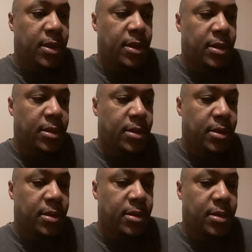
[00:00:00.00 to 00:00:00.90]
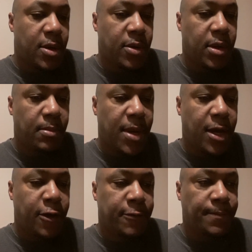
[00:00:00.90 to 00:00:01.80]
is talking
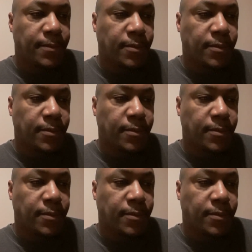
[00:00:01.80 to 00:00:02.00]
about